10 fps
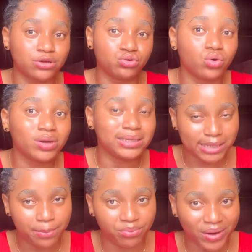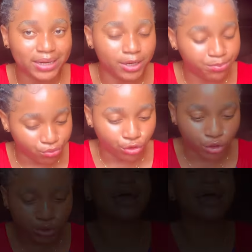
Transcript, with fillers: that you know is a brightening product.